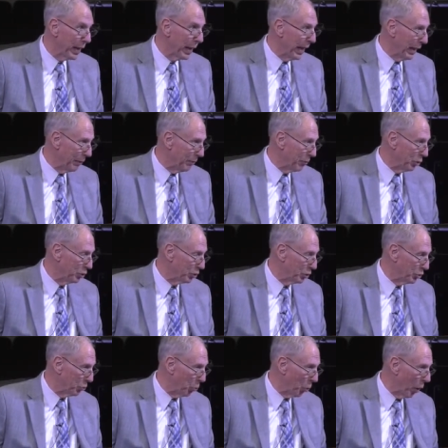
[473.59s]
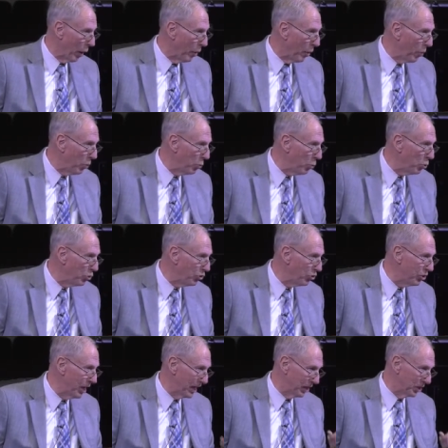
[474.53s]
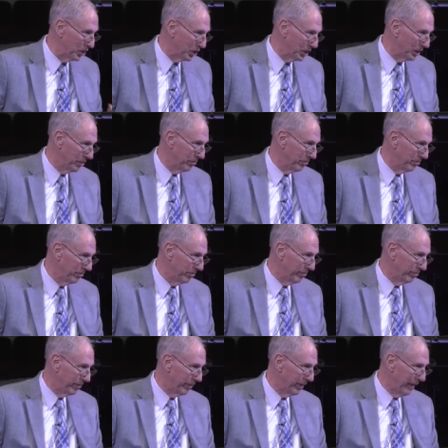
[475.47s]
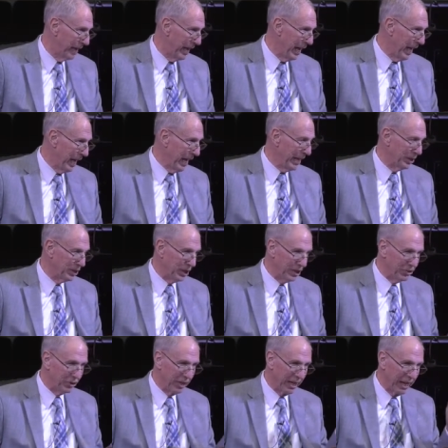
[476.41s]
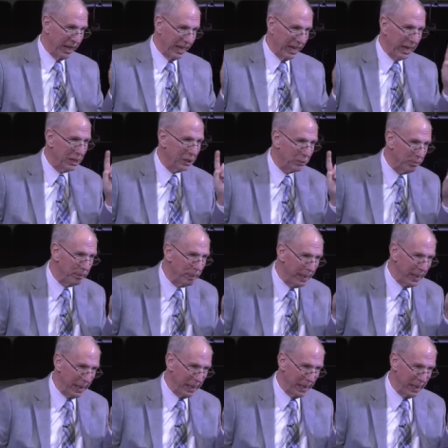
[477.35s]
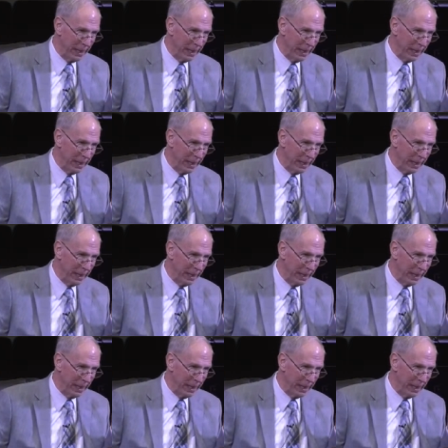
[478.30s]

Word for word: in verses one through six, he says the key is me.